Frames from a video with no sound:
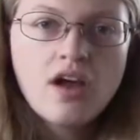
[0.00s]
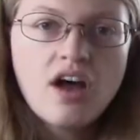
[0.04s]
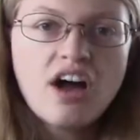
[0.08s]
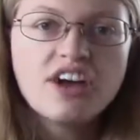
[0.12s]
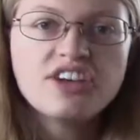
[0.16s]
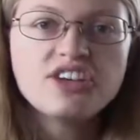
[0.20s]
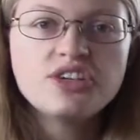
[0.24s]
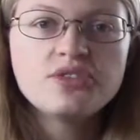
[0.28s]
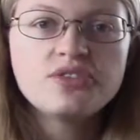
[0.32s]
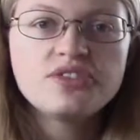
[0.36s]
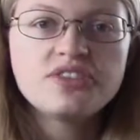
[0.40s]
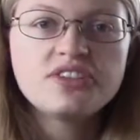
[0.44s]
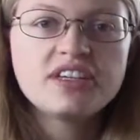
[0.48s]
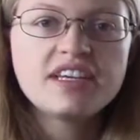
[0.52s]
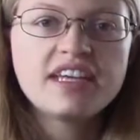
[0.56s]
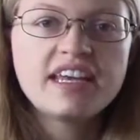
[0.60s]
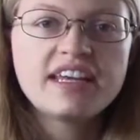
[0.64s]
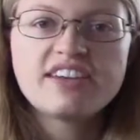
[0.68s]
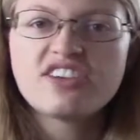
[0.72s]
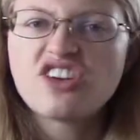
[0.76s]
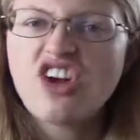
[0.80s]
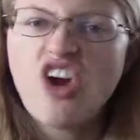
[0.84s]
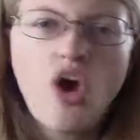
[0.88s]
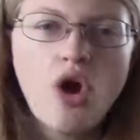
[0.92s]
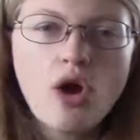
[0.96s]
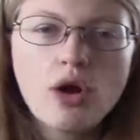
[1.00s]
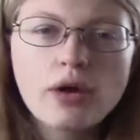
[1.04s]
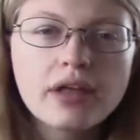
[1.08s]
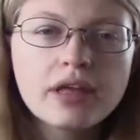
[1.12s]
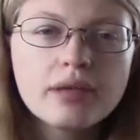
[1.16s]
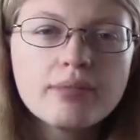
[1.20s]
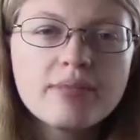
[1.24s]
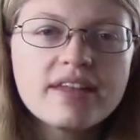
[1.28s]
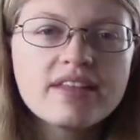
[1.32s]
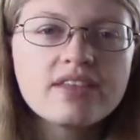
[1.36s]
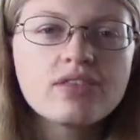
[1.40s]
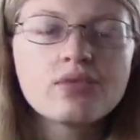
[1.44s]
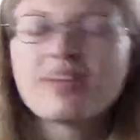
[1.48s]
I used to get in
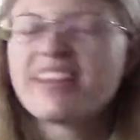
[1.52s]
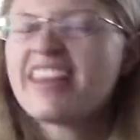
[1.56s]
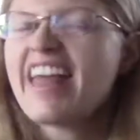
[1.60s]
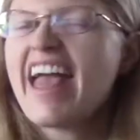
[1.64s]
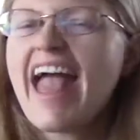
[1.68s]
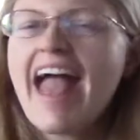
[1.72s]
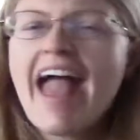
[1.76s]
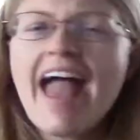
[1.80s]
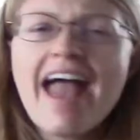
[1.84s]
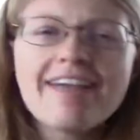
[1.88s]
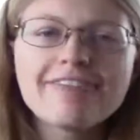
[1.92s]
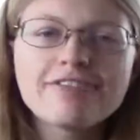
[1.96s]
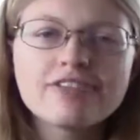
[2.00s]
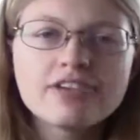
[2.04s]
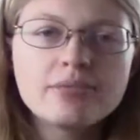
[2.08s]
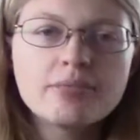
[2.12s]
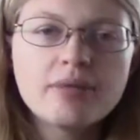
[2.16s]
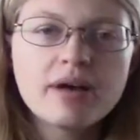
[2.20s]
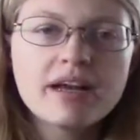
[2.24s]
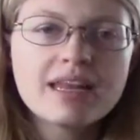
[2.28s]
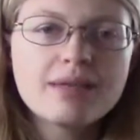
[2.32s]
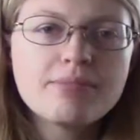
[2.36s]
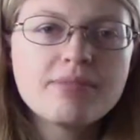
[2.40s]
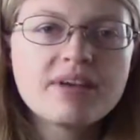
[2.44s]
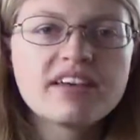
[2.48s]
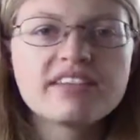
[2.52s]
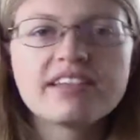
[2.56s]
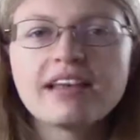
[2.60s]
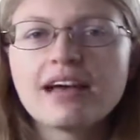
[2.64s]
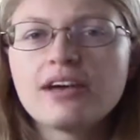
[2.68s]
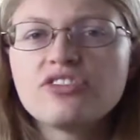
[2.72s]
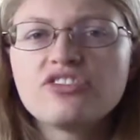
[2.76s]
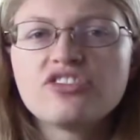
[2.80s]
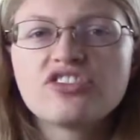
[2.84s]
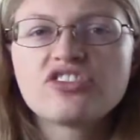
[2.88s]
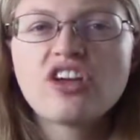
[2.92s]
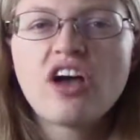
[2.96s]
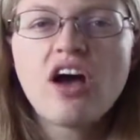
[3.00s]
arguments with everybody because I
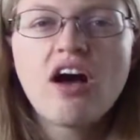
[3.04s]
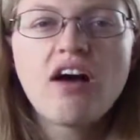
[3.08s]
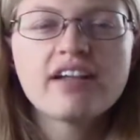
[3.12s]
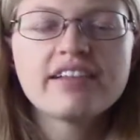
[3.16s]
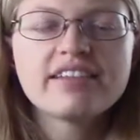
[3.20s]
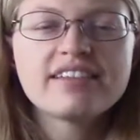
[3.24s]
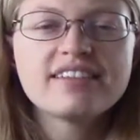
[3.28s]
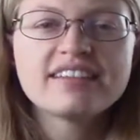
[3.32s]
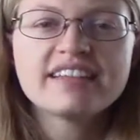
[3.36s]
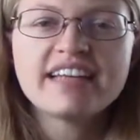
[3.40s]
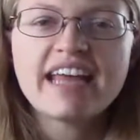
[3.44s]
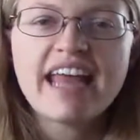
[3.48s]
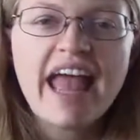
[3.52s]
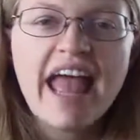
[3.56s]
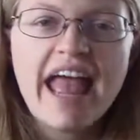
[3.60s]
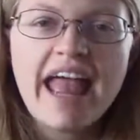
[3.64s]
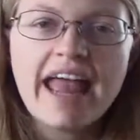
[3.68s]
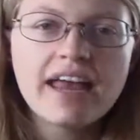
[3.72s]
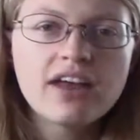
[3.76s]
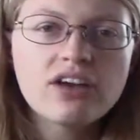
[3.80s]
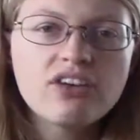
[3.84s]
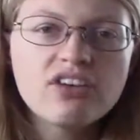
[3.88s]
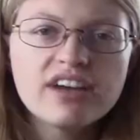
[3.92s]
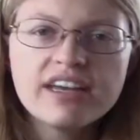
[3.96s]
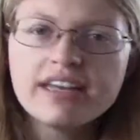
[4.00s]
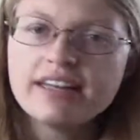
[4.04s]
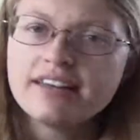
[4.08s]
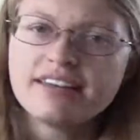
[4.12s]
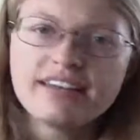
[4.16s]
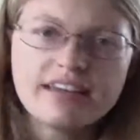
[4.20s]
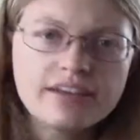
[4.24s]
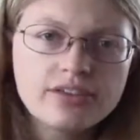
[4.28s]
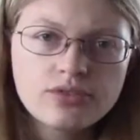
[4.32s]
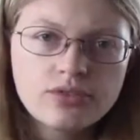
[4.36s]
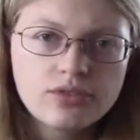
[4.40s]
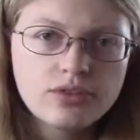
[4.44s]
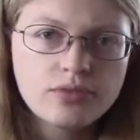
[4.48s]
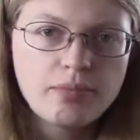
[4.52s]
was just constantly angry and
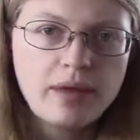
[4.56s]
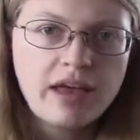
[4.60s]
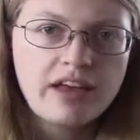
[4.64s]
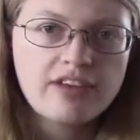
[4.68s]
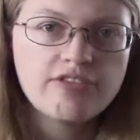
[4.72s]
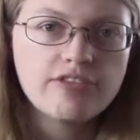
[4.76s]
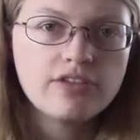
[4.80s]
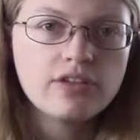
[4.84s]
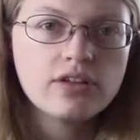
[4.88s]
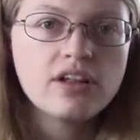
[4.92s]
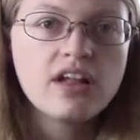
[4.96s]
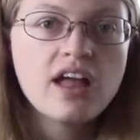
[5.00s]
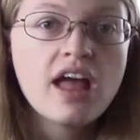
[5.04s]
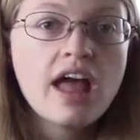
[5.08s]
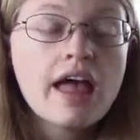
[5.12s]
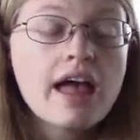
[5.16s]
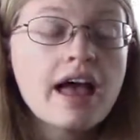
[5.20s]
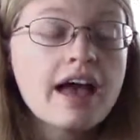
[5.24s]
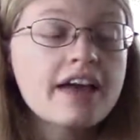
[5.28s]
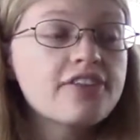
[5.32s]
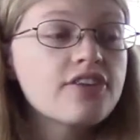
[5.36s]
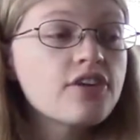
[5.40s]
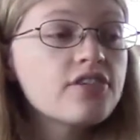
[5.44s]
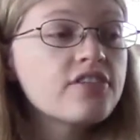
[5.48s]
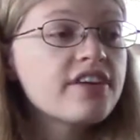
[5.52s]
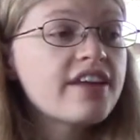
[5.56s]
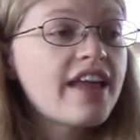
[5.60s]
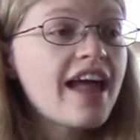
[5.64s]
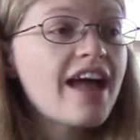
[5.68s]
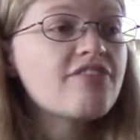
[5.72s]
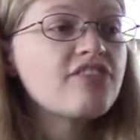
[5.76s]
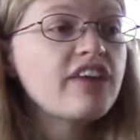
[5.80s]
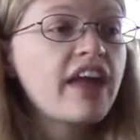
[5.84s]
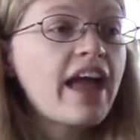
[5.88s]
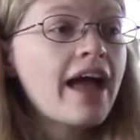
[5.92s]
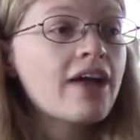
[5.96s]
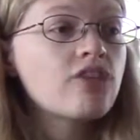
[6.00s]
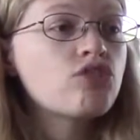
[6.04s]
disrespectful. I started
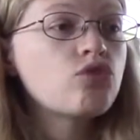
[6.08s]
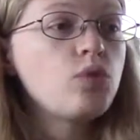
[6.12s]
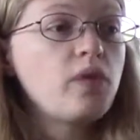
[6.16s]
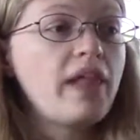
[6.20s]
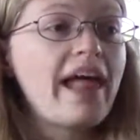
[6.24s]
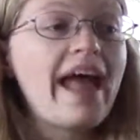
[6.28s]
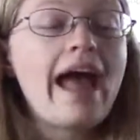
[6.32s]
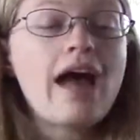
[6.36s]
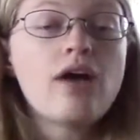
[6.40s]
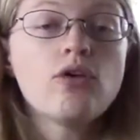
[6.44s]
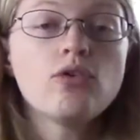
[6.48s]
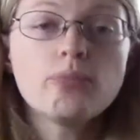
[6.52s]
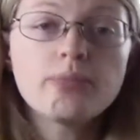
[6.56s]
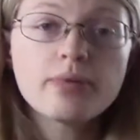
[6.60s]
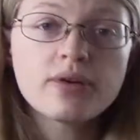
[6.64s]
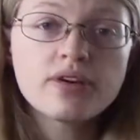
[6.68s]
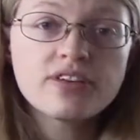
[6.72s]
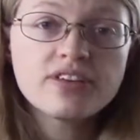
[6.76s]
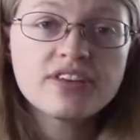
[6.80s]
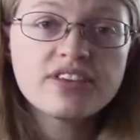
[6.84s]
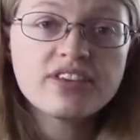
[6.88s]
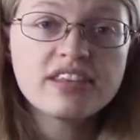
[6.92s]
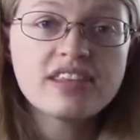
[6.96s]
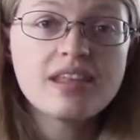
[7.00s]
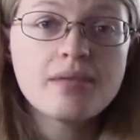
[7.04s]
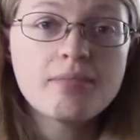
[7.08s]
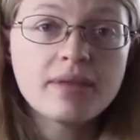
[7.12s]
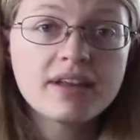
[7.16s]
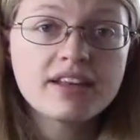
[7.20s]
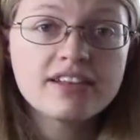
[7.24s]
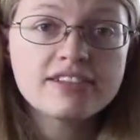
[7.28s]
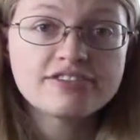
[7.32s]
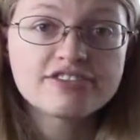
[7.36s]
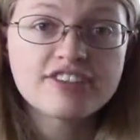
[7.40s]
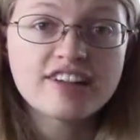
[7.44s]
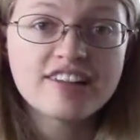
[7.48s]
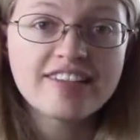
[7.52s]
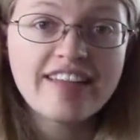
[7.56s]
having actual outbursts in the
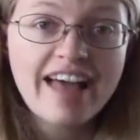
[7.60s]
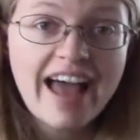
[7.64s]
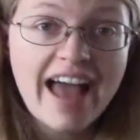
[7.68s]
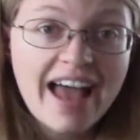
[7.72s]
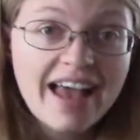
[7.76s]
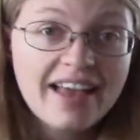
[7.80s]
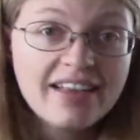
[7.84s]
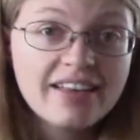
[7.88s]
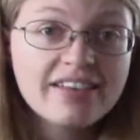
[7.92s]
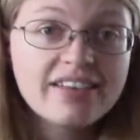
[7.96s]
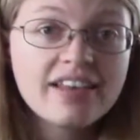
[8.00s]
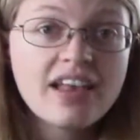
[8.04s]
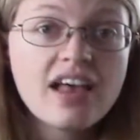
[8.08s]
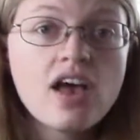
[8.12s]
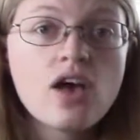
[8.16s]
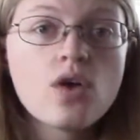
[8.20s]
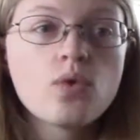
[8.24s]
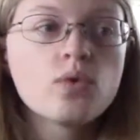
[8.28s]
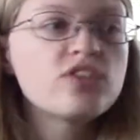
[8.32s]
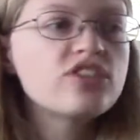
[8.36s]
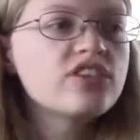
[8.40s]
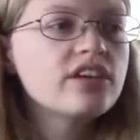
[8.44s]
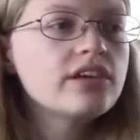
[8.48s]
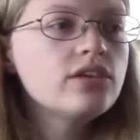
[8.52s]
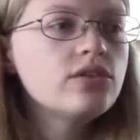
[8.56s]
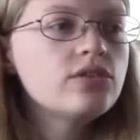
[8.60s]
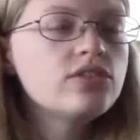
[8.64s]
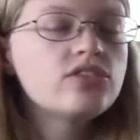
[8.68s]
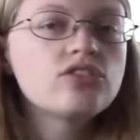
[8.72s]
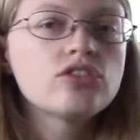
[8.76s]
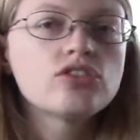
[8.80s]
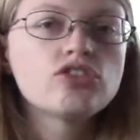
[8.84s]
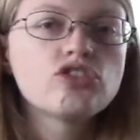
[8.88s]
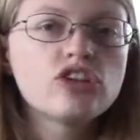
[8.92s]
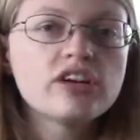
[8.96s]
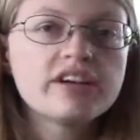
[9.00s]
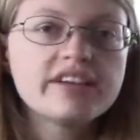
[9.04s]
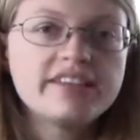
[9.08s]
middle of class, which I used
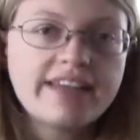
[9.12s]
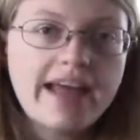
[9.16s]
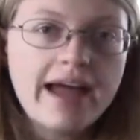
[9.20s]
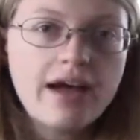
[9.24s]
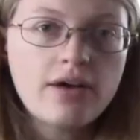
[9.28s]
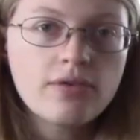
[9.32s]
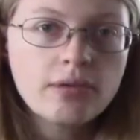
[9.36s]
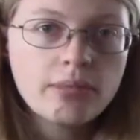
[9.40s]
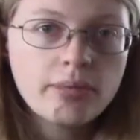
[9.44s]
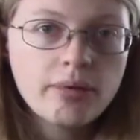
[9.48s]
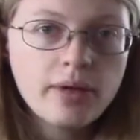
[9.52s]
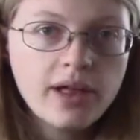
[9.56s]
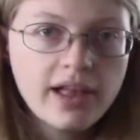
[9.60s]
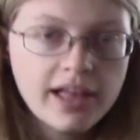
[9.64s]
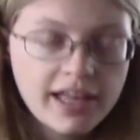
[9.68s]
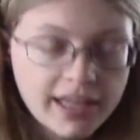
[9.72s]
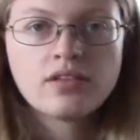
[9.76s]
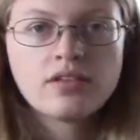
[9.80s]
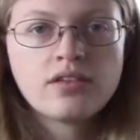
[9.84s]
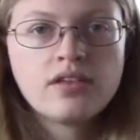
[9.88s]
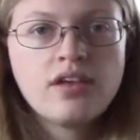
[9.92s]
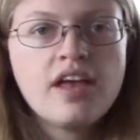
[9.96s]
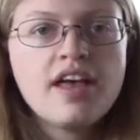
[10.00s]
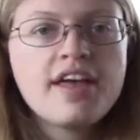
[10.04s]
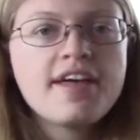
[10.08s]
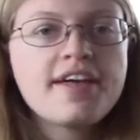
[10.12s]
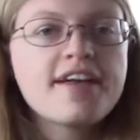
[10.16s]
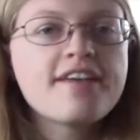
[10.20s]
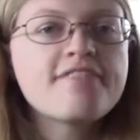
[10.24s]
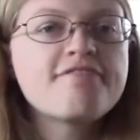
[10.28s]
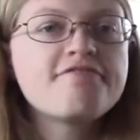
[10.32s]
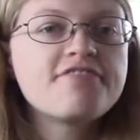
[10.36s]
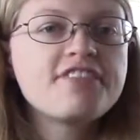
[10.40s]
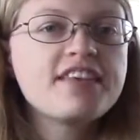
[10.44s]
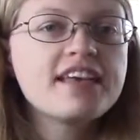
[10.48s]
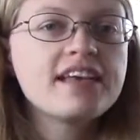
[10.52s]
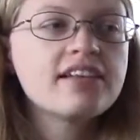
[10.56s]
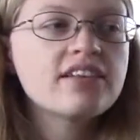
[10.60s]
to look down upon.
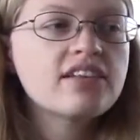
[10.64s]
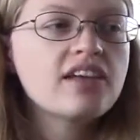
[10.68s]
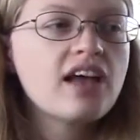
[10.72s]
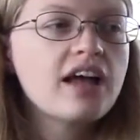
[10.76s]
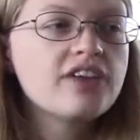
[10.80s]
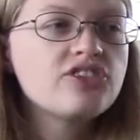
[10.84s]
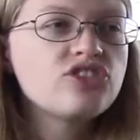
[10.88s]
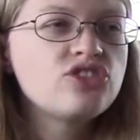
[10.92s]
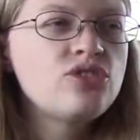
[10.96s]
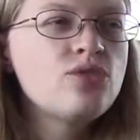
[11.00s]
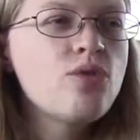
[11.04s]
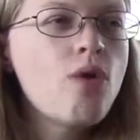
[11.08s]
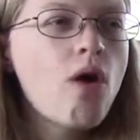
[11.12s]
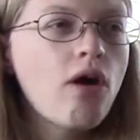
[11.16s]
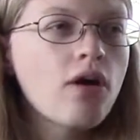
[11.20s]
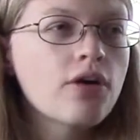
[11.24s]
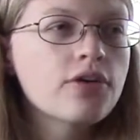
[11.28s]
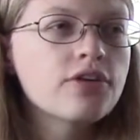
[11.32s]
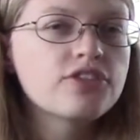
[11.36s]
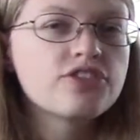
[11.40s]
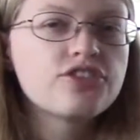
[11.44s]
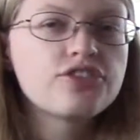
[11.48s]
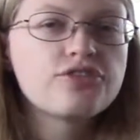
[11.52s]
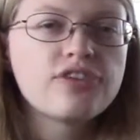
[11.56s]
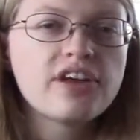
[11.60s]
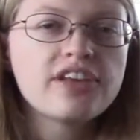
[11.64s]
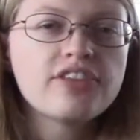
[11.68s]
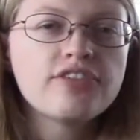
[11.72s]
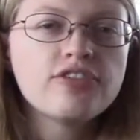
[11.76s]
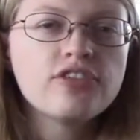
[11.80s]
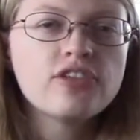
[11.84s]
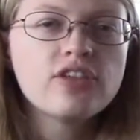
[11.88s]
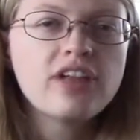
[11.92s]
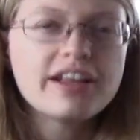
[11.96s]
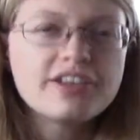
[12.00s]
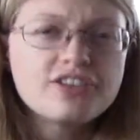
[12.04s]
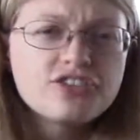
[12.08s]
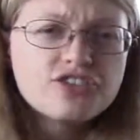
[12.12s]
If things got too hard or
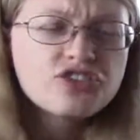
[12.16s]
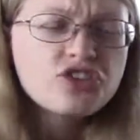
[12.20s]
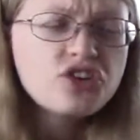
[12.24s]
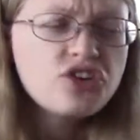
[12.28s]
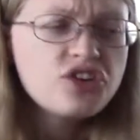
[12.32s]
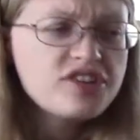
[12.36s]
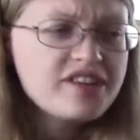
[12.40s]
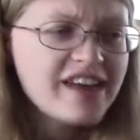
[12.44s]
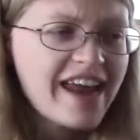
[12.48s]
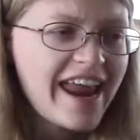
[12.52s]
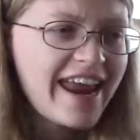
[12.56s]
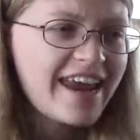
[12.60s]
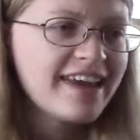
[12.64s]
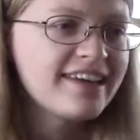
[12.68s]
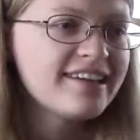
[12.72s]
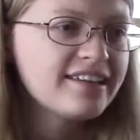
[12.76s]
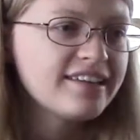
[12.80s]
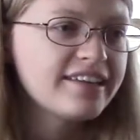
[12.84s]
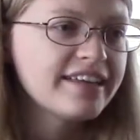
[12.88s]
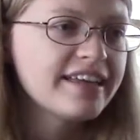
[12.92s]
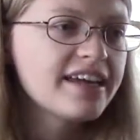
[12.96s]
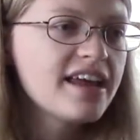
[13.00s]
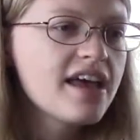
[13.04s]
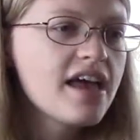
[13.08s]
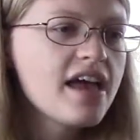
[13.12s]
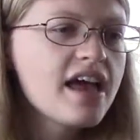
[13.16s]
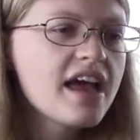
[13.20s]
stressful, I just couldn't handle it.